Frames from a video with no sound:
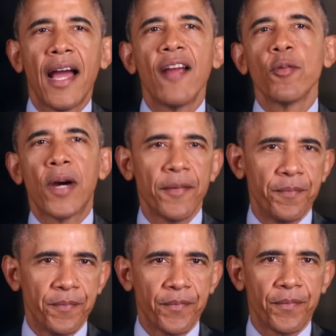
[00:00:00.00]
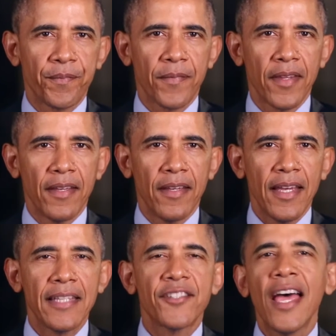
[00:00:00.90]
Hi, everybody.
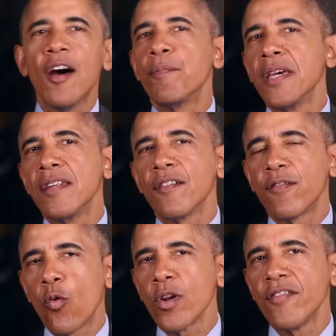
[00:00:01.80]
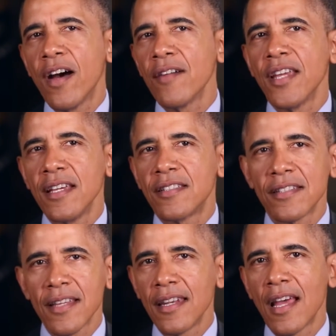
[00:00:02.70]
It's now been 45 days
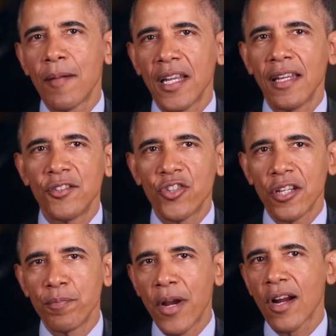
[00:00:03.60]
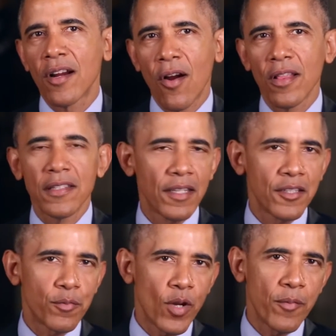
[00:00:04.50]
since I nominated Judge Merrick Garland to
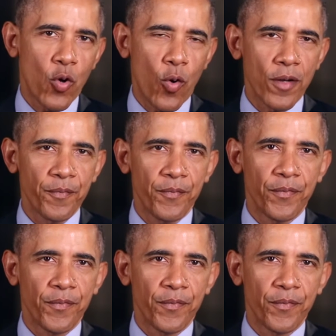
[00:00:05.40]
the Supreme Court.